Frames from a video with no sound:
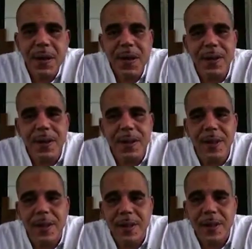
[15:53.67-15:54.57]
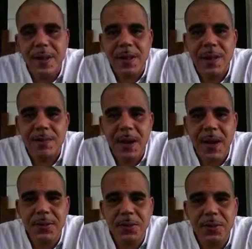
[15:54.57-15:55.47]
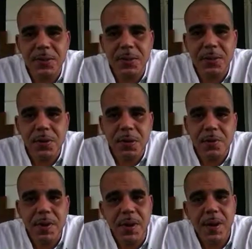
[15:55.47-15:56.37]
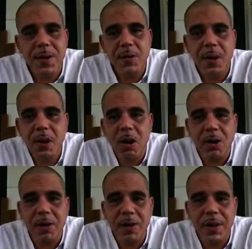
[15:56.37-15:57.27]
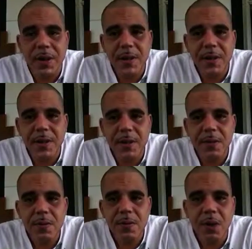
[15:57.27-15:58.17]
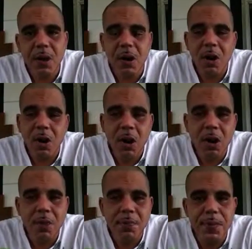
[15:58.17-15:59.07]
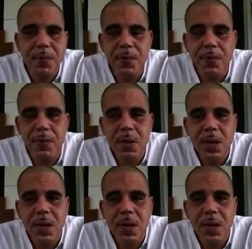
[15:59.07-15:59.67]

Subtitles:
anything is possible, because we are all great. We are all beautiful,